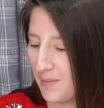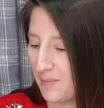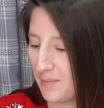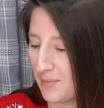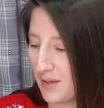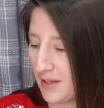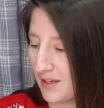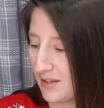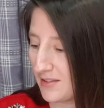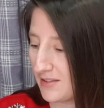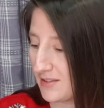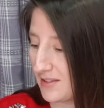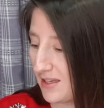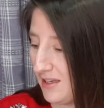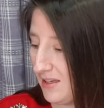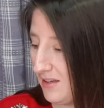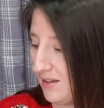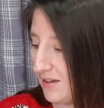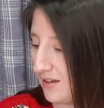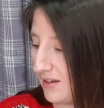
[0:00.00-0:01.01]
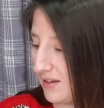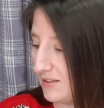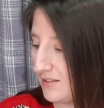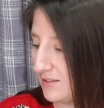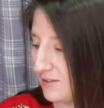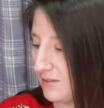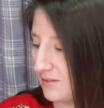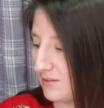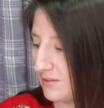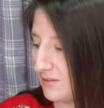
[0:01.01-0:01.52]
Because yeah, I
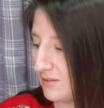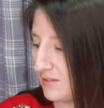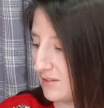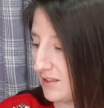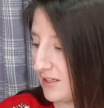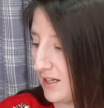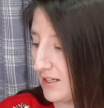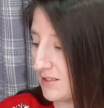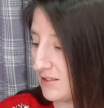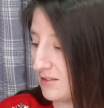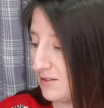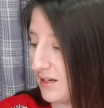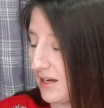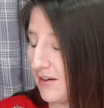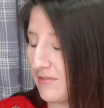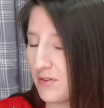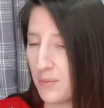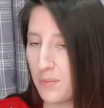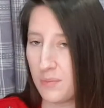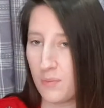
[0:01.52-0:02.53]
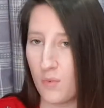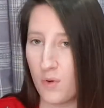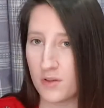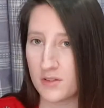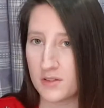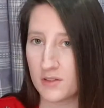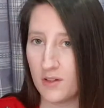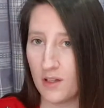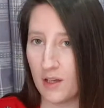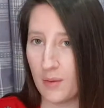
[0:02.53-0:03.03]
do have a
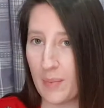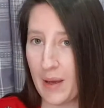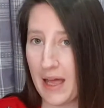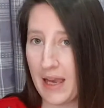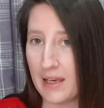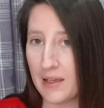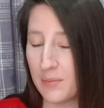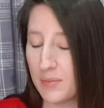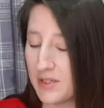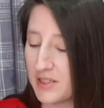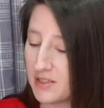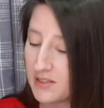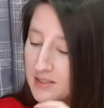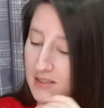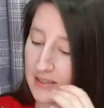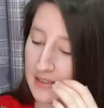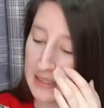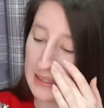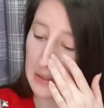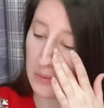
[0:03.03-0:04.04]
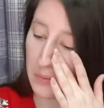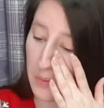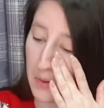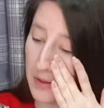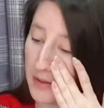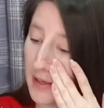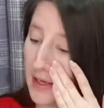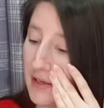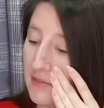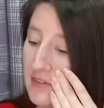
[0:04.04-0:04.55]
watercolour palette, but it's just a little
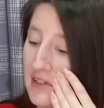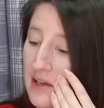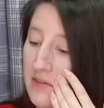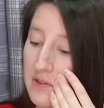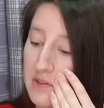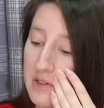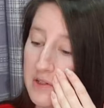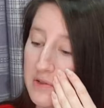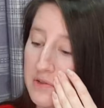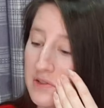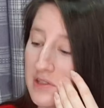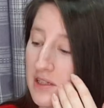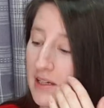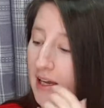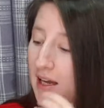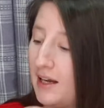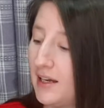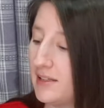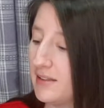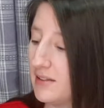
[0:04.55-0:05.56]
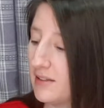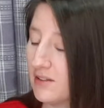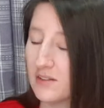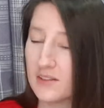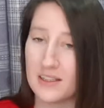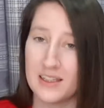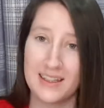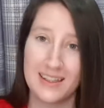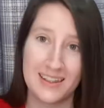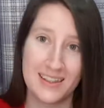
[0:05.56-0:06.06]
one. I've never used a kind that look
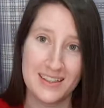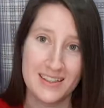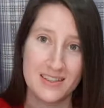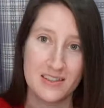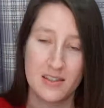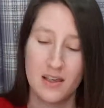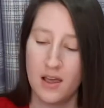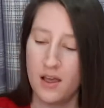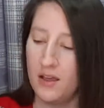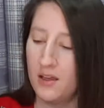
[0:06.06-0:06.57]
like this.